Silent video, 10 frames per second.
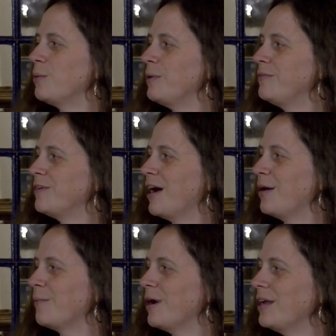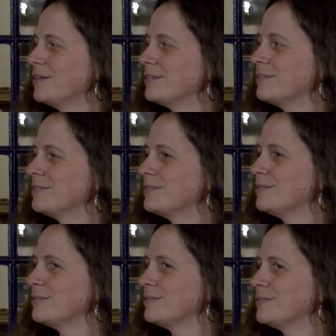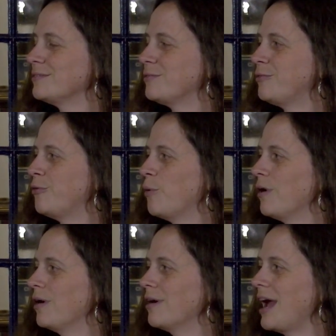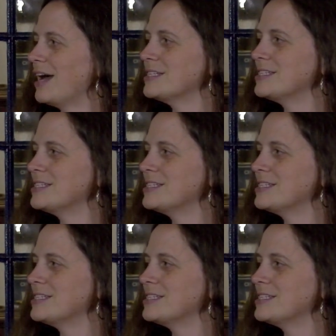here, we've got what, 4 gas